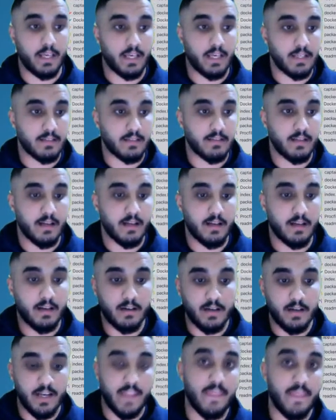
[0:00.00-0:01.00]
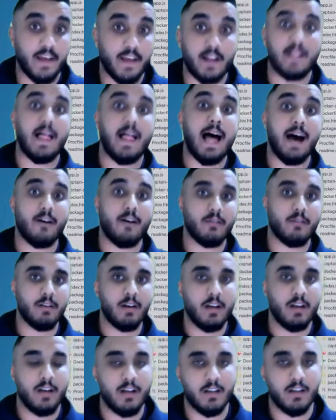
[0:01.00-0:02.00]
I guess, in the cloud,
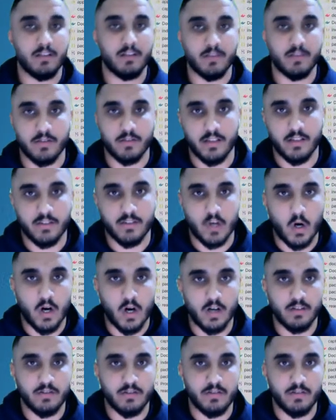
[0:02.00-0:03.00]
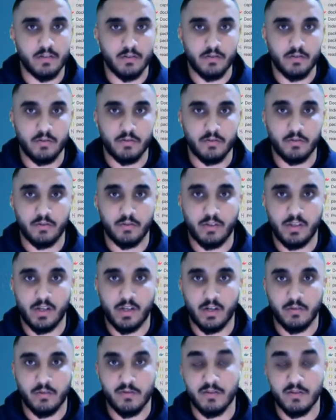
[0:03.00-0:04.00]
so it's hard to
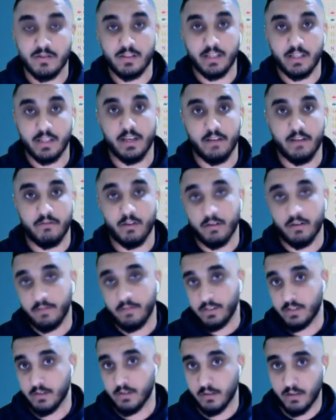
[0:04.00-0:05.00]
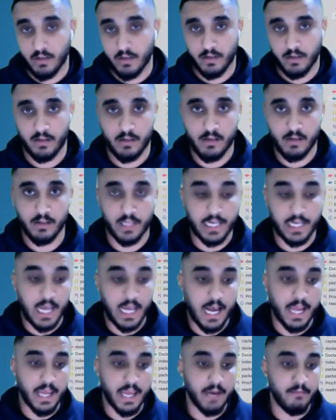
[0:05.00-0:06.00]
see it if you're a visual learner like
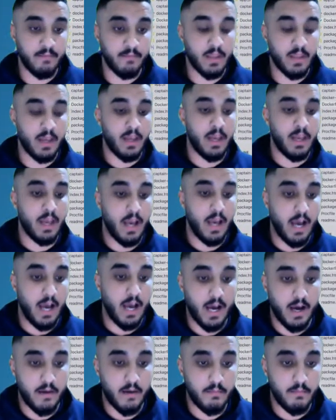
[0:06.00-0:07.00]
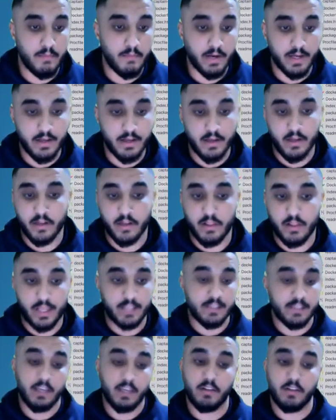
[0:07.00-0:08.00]
I am. But
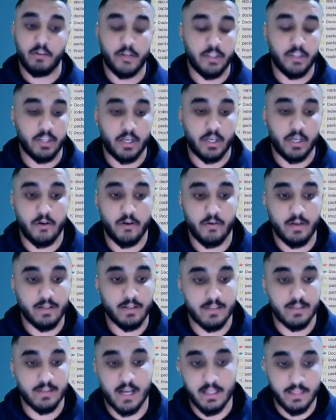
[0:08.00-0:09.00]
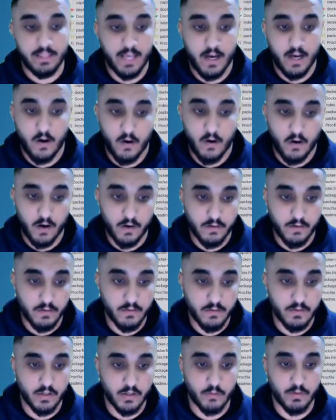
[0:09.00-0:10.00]
like taking a look at the code, it's not that hard.
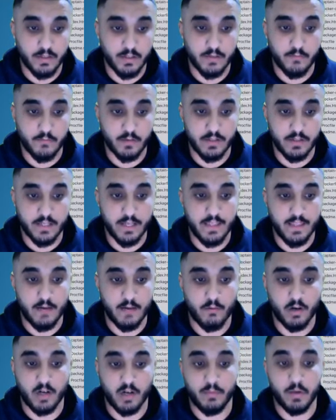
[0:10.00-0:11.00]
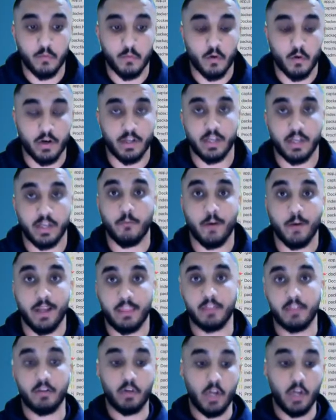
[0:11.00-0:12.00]
So we're saying that we're going to be working
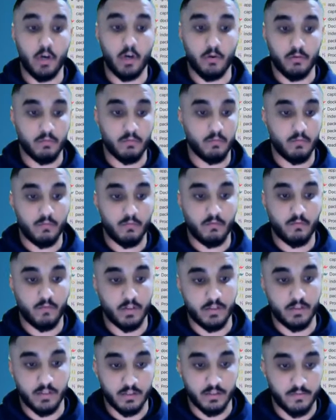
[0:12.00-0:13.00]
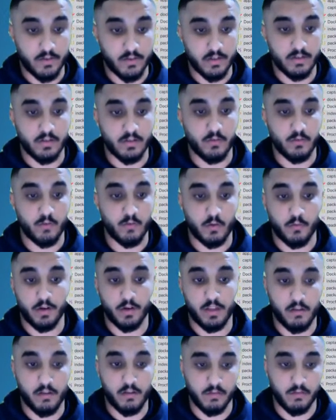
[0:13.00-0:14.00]
with Node. First things first, we're
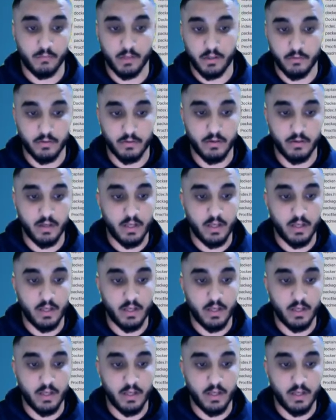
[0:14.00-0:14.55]
working from Node,